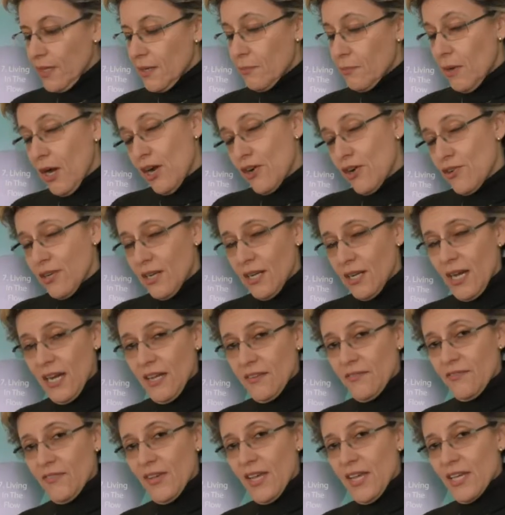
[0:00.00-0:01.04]
my own
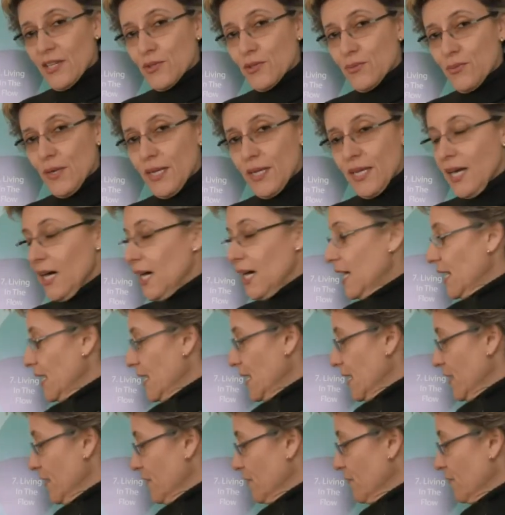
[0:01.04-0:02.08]
life and where I
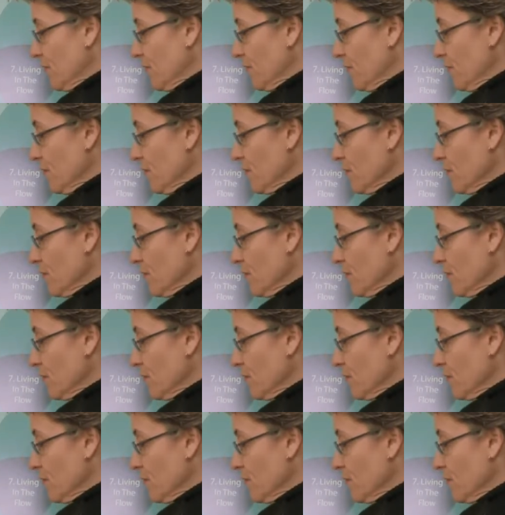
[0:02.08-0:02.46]
have